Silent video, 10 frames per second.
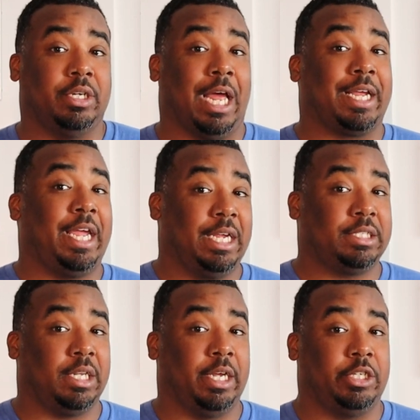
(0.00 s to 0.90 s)
not
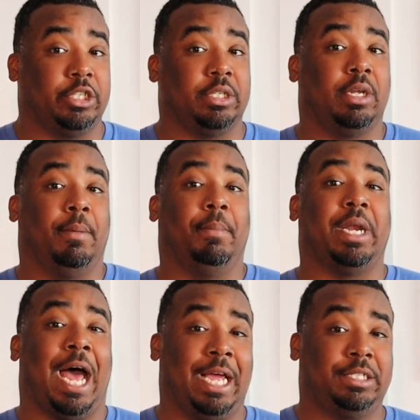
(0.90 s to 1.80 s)
cancellation,
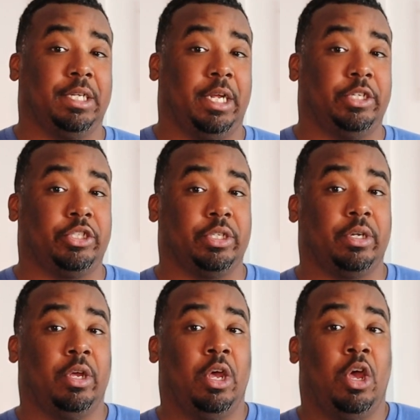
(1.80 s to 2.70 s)
but
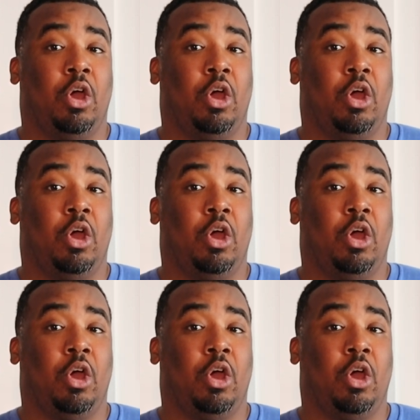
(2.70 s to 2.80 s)
isolation,